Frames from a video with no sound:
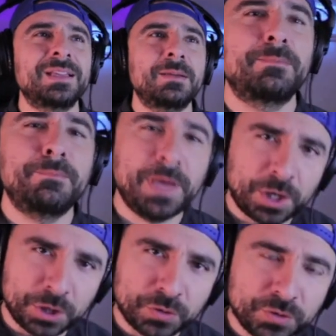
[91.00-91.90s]

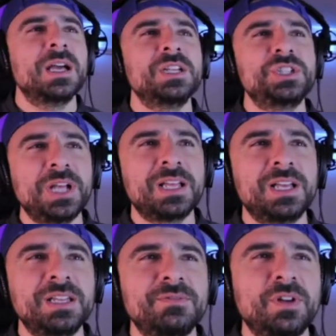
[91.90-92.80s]
Better news.
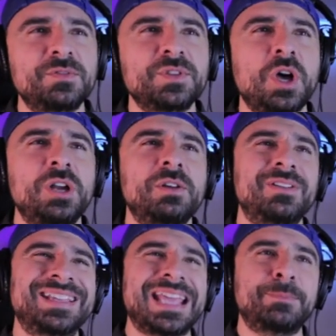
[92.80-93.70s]
Schalke involves
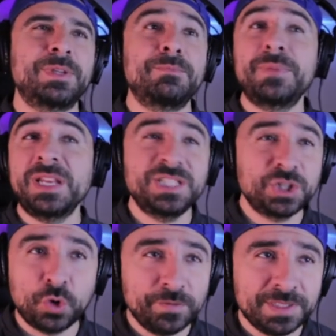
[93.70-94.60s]
honorary captain
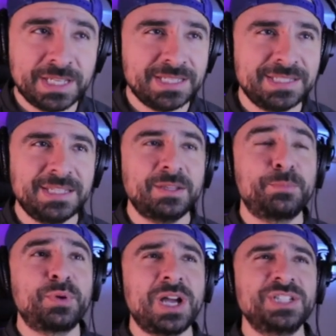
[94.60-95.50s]
Benedikt Hovidis in the
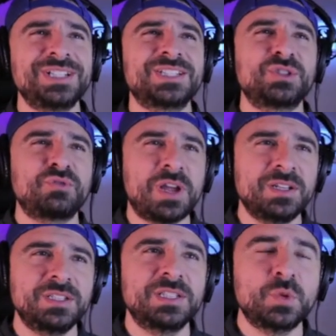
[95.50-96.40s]
project
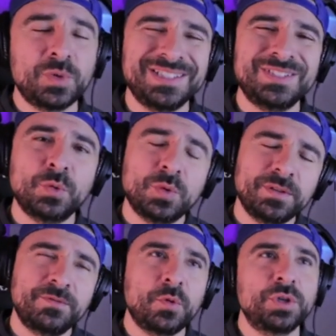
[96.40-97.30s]
surrounding the
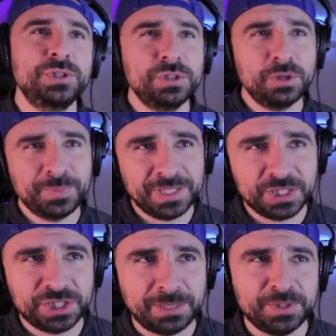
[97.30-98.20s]
2024 European
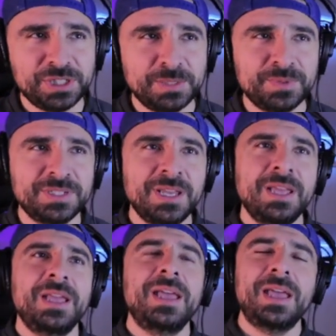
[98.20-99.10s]
Championships
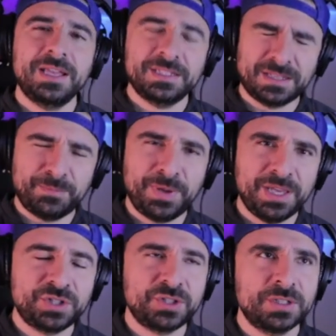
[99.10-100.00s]
as a
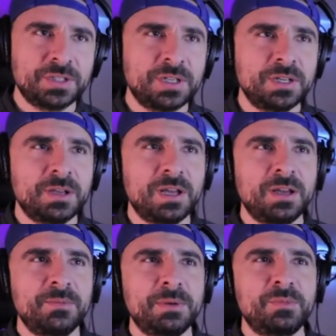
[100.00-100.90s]
patron
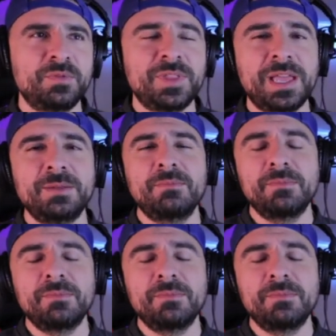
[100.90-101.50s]
member for that.